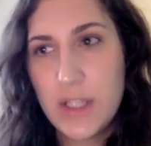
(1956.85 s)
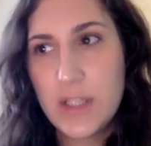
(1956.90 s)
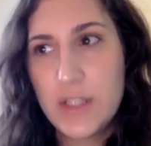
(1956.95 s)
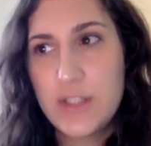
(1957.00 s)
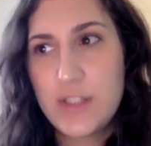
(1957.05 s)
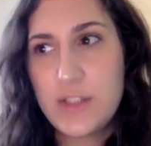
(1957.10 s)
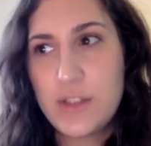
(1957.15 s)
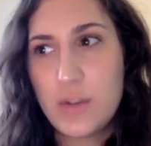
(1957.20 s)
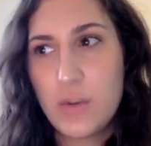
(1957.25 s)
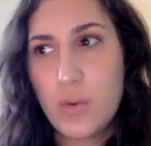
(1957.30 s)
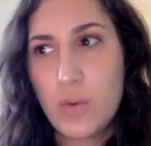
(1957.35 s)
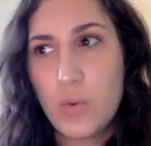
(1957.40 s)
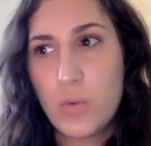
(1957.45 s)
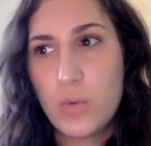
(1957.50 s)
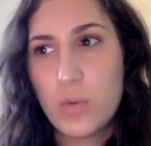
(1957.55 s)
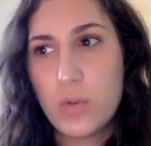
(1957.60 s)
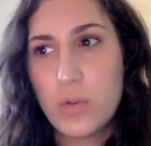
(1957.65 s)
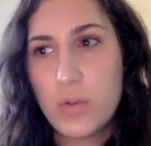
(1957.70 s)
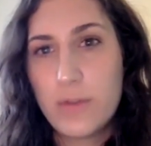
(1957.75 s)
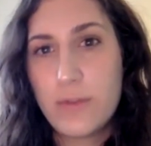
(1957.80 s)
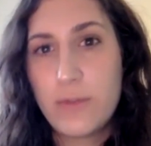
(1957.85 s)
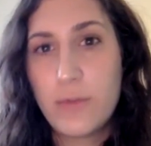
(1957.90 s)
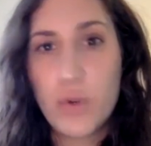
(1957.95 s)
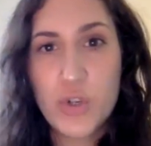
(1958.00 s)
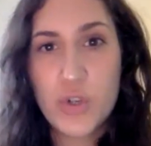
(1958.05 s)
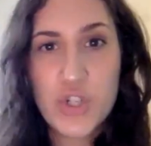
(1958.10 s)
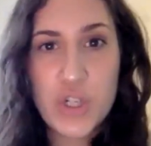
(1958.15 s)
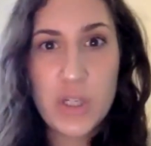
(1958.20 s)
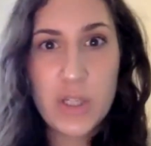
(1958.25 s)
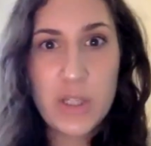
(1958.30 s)
So
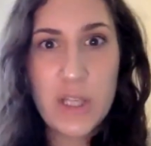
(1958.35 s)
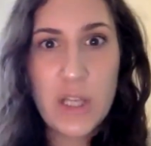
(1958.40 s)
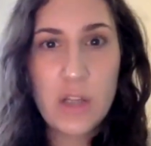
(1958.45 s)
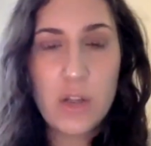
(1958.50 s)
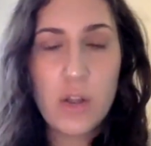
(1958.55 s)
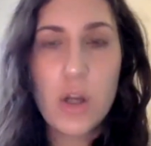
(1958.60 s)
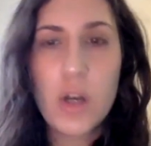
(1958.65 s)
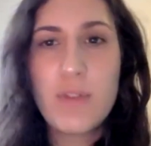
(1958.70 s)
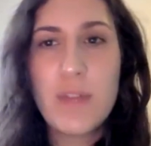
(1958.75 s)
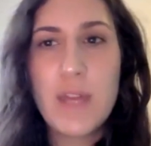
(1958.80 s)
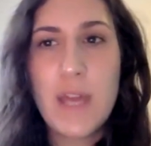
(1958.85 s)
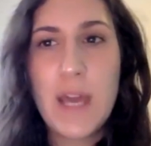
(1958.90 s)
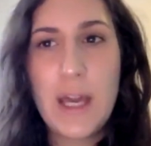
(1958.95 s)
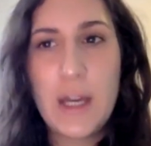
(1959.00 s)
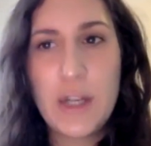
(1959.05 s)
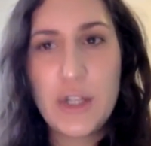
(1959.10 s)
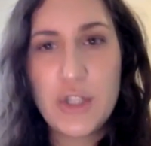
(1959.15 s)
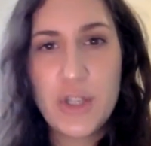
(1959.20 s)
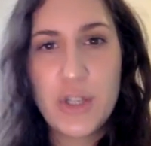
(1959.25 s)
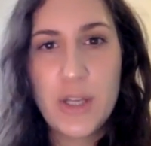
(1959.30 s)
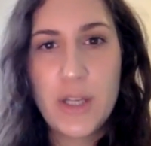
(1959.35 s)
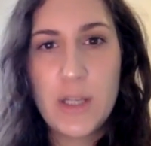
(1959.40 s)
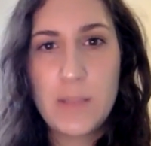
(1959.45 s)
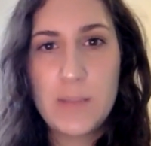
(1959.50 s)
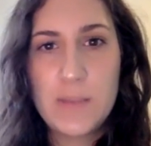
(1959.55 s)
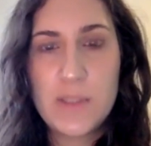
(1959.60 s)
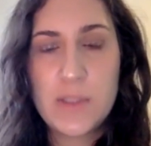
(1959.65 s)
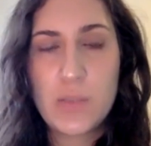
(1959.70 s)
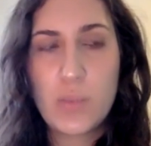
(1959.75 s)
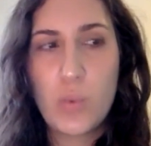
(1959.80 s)
fortunately, a lot of the action
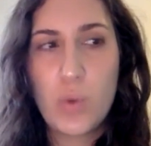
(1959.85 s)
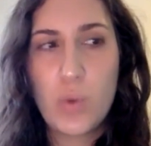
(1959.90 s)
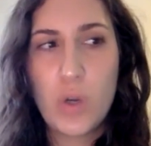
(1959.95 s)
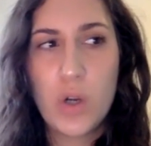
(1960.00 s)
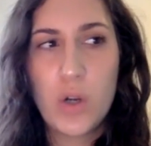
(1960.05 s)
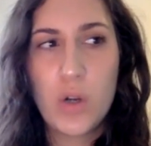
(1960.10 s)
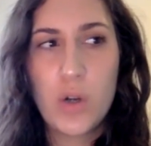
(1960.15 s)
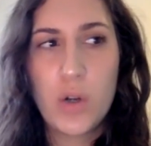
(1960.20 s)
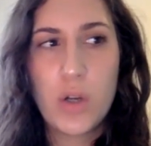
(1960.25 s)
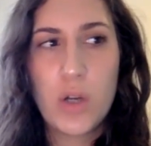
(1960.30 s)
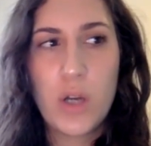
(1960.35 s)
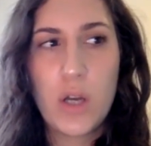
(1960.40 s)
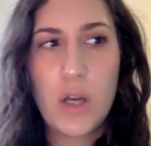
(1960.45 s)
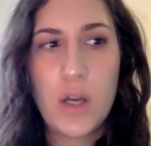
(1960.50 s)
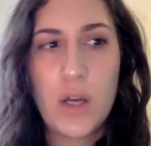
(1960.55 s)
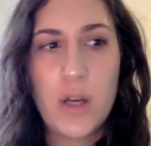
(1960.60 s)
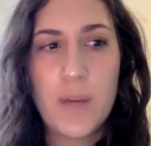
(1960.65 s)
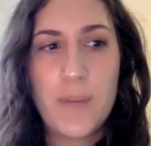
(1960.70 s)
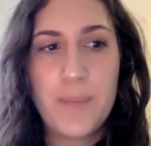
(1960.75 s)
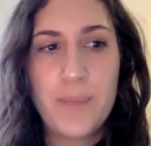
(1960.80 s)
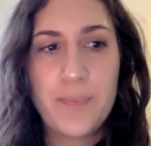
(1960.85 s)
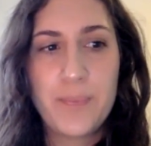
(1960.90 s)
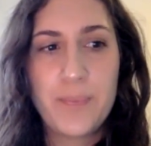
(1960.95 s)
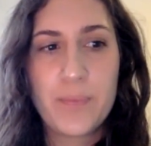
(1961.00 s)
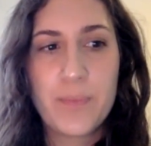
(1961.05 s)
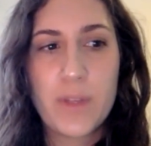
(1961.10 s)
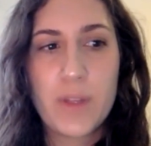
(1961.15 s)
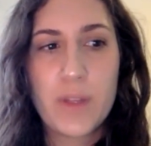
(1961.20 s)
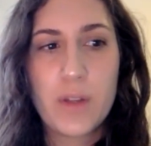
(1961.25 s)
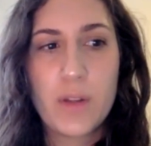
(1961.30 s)
items were
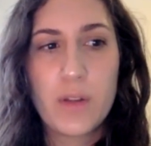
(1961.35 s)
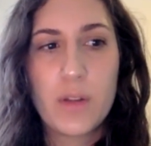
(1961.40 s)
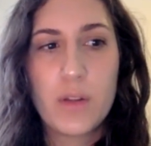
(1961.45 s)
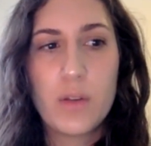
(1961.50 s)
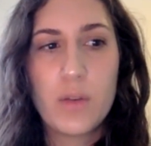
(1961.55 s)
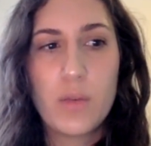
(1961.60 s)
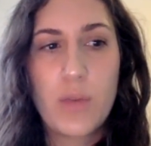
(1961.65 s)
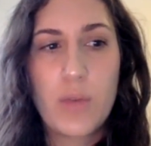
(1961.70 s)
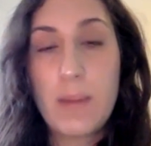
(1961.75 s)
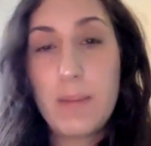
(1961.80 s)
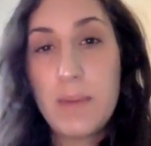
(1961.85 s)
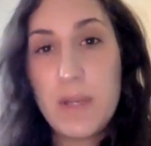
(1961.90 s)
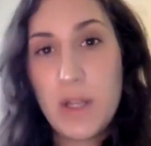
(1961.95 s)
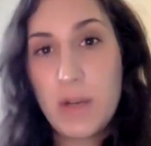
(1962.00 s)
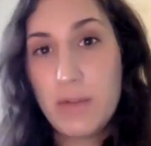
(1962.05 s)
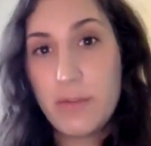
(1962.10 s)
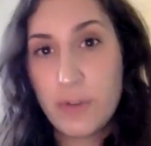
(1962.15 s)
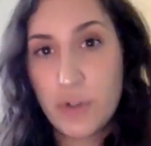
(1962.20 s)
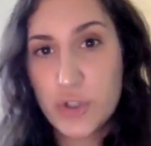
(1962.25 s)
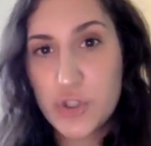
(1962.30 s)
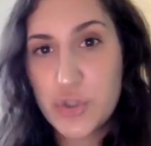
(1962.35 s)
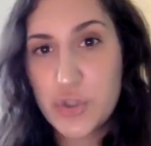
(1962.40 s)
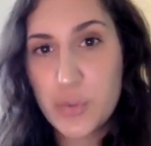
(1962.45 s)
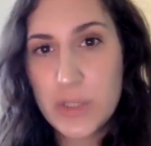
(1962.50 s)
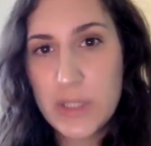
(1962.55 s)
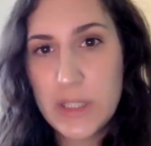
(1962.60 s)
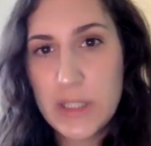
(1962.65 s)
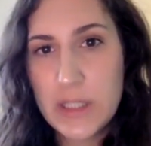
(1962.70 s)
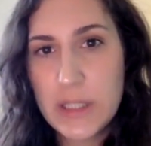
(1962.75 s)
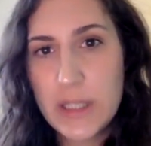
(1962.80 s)
can be done
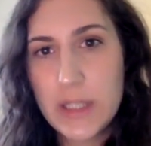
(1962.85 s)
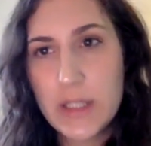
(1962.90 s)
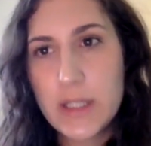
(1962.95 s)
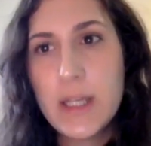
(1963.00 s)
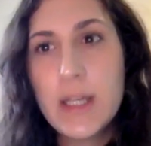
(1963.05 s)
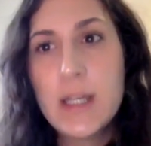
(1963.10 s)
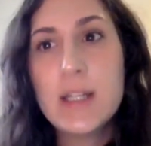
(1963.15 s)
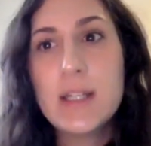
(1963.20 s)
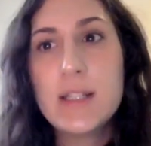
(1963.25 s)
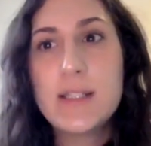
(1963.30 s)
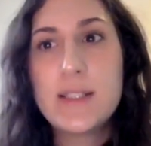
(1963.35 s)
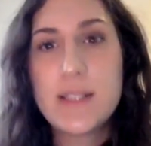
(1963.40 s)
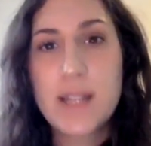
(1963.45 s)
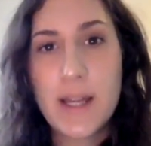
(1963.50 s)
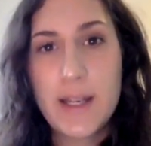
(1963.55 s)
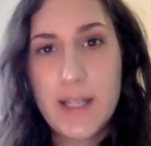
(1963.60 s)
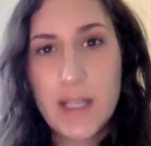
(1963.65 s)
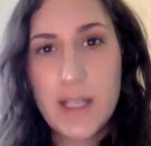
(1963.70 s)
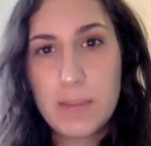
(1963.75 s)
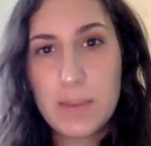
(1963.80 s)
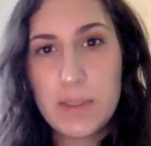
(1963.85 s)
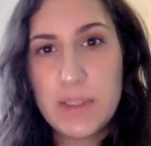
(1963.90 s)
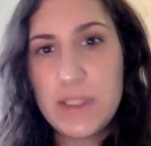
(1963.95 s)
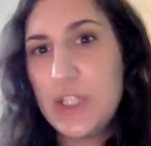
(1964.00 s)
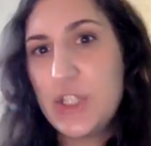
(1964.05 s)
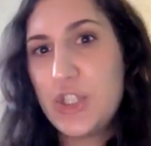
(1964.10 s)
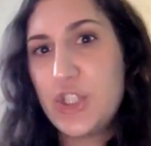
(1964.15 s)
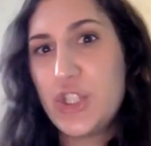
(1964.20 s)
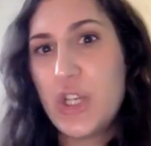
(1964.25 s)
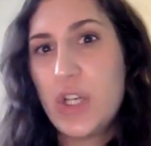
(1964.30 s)
virtually, like signing a
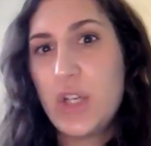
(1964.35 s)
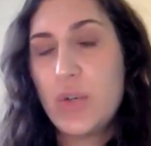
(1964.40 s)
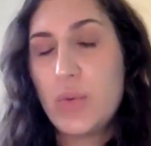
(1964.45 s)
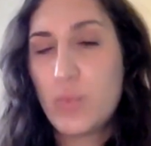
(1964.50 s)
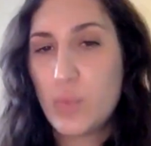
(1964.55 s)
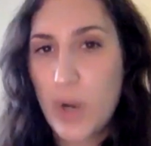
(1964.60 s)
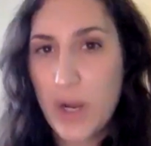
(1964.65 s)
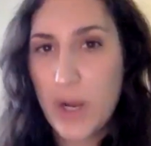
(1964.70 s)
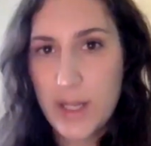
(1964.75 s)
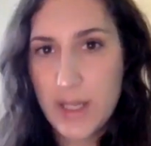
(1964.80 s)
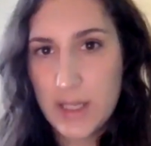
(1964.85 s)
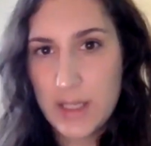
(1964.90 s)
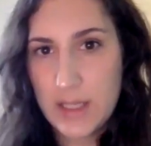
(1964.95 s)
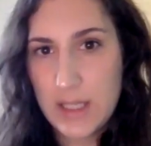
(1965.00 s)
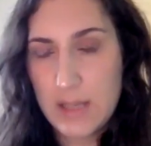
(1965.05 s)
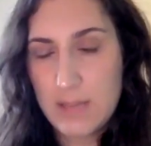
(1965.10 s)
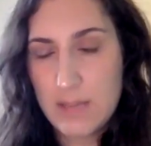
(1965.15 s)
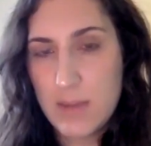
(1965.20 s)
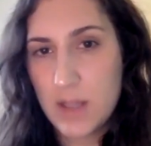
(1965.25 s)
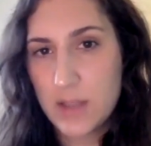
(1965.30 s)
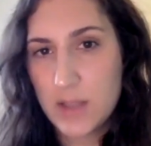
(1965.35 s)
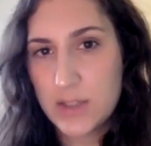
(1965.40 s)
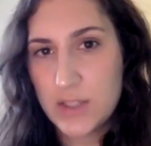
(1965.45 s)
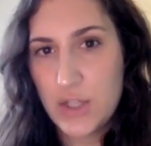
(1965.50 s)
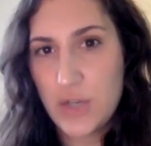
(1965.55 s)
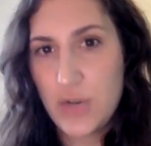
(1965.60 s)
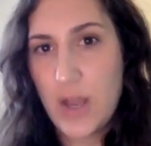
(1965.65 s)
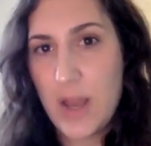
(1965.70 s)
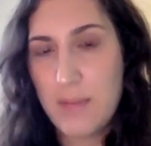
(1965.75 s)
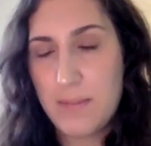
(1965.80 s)
petition, writing an email to
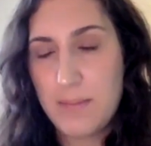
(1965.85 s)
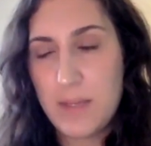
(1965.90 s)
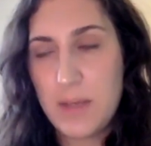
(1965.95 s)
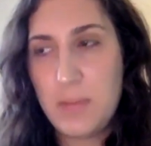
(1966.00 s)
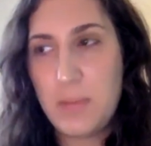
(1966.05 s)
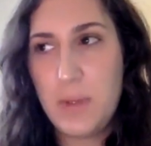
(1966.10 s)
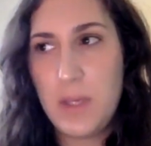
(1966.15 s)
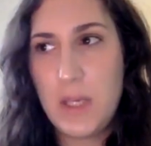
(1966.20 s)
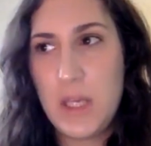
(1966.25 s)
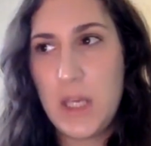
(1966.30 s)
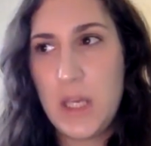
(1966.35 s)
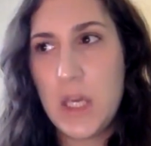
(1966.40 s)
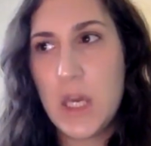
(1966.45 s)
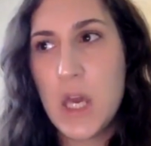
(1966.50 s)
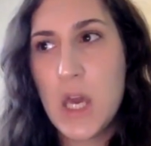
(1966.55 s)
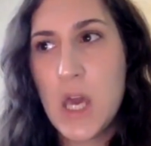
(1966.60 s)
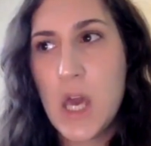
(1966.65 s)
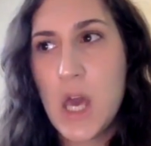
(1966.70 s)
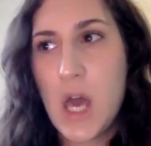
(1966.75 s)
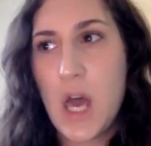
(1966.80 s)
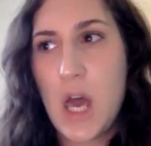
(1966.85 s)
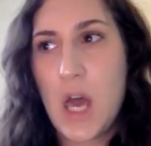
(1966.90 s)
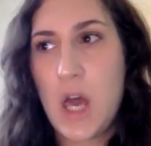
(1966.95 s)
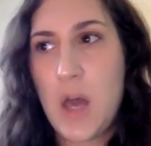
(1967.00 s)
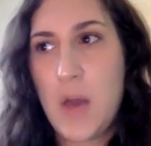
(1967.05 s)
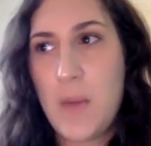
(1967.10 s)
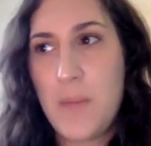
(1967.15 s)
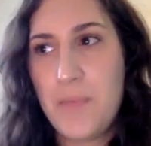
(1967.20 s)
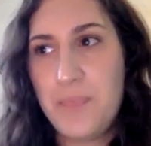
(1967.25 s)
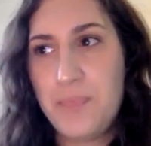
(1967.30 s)
your MPP,
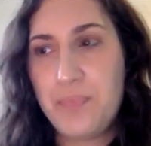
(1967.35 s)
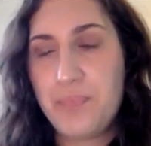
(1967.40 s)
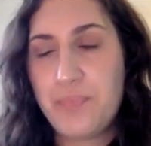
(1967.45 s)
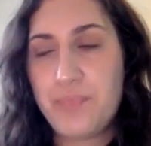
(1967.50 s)
um,